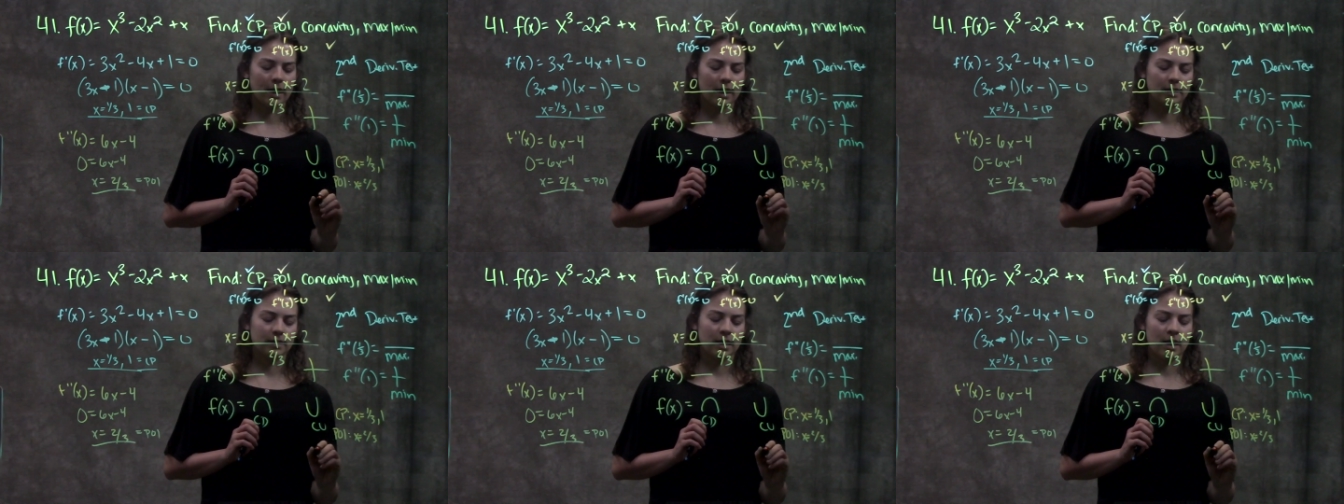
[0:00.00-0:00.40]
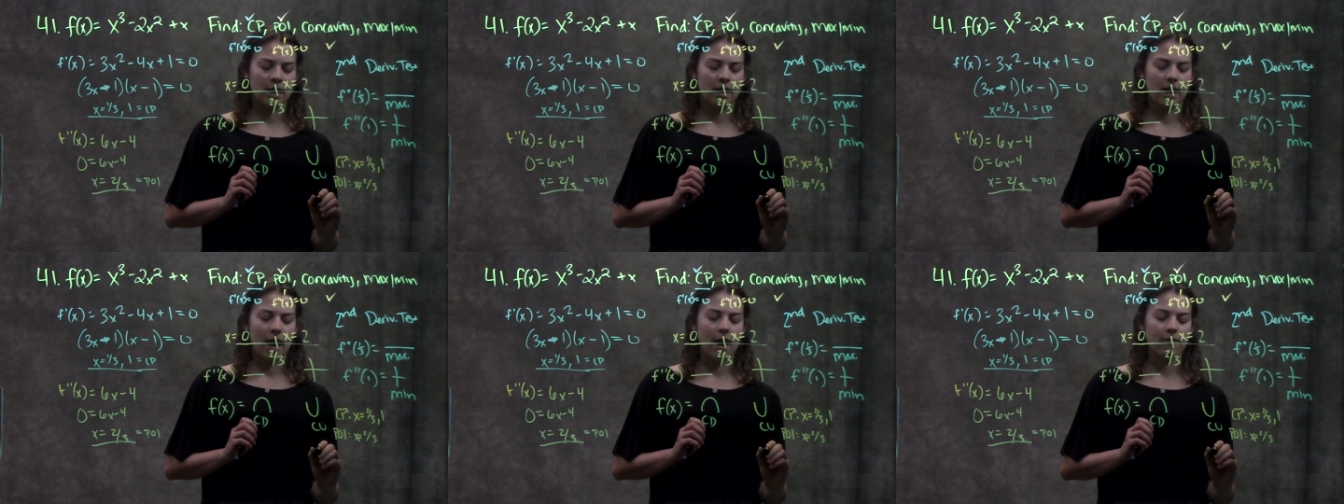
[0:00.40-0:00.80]
got
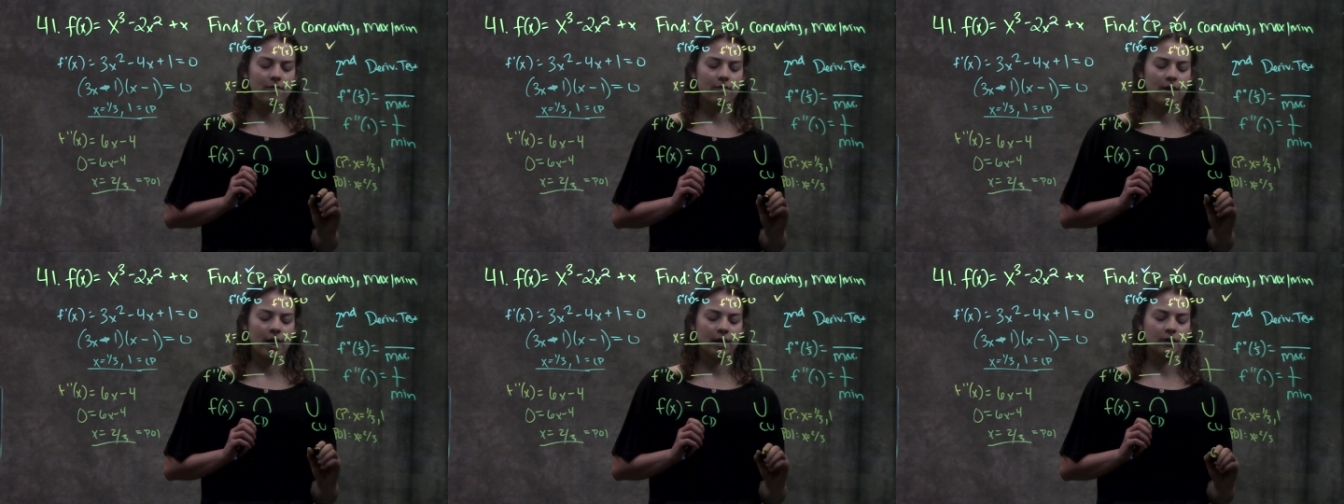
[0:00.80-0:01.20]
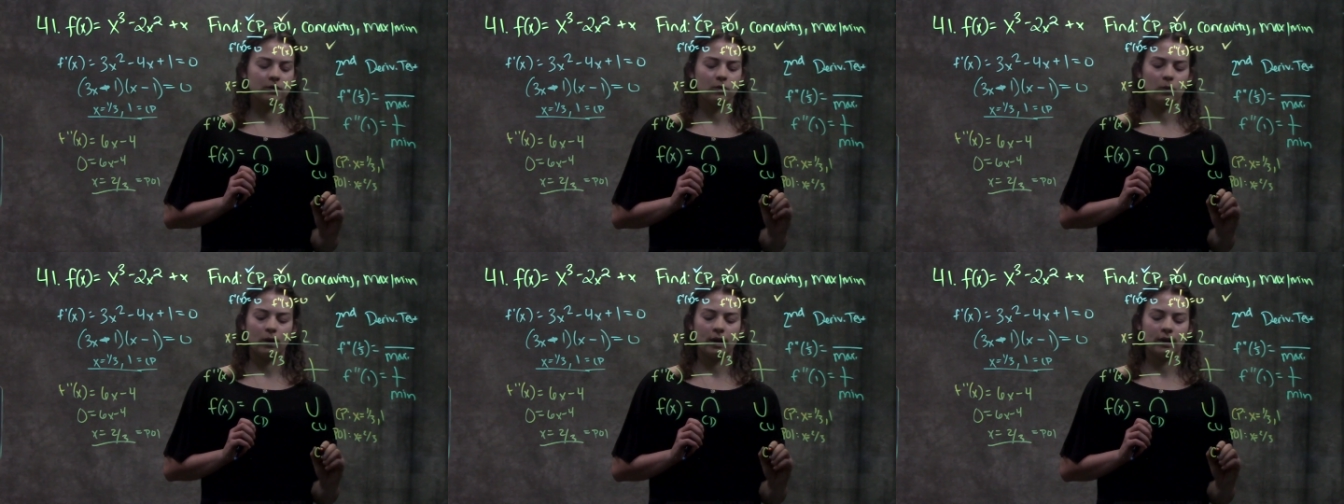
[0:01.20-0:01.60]
that f of x
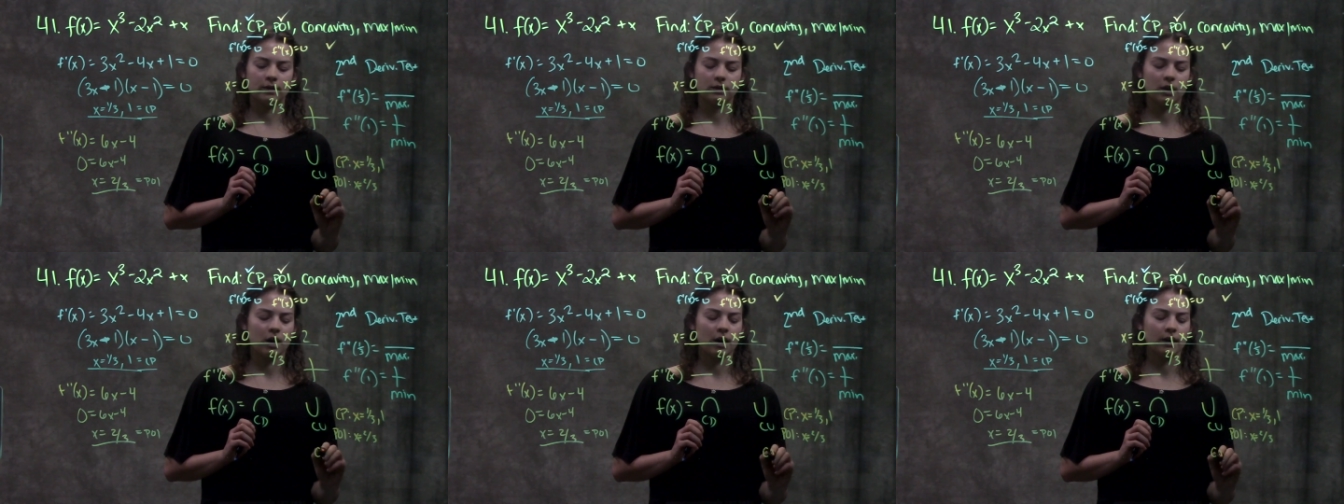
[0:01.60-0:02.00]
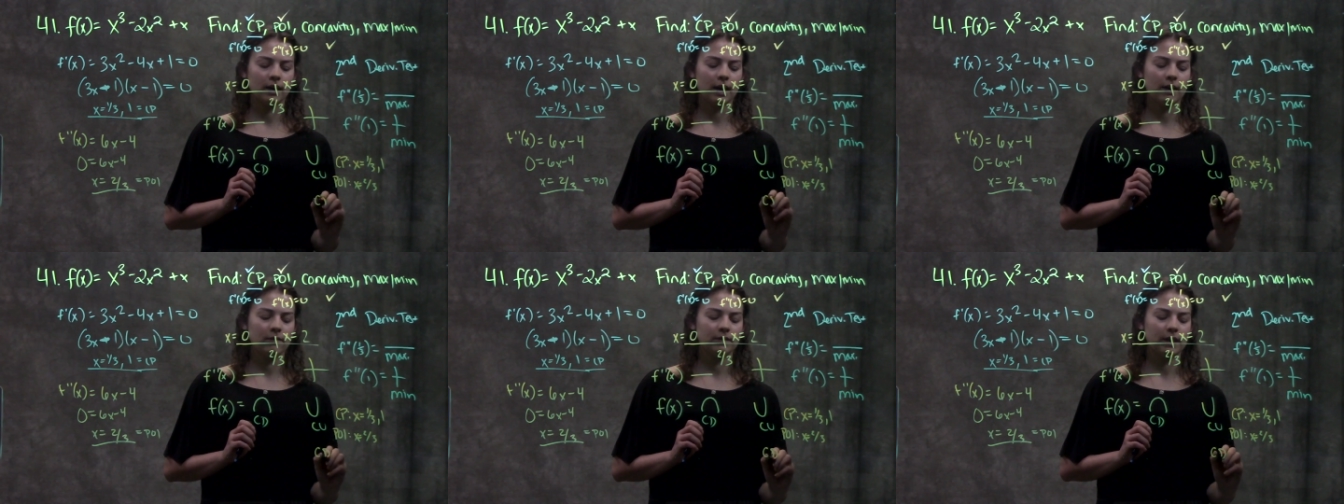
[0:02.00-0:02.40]
was
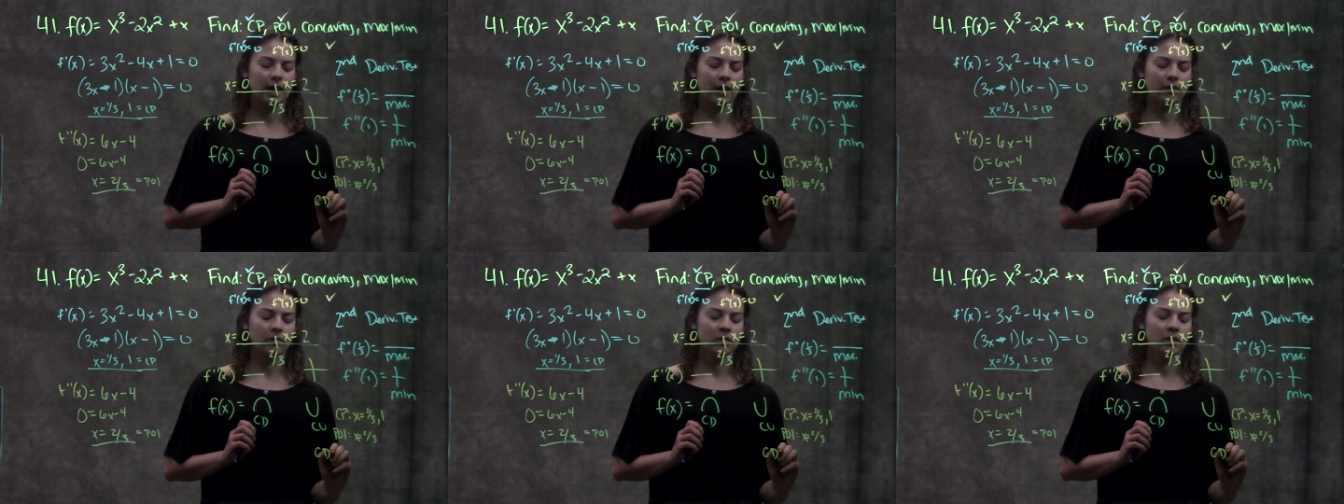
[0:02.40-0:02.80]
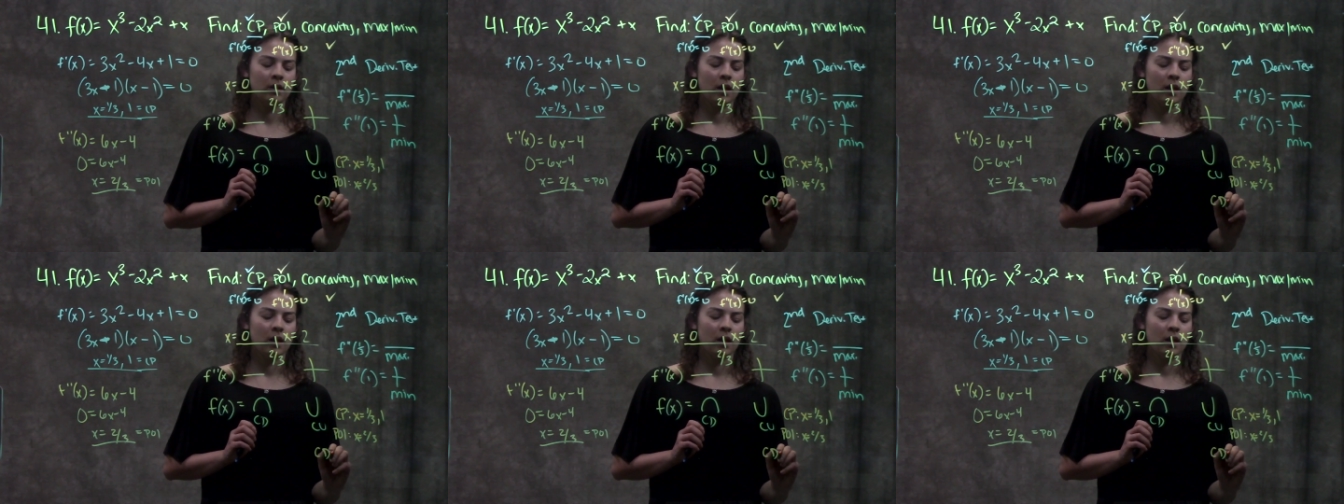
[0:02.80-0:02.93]
concave down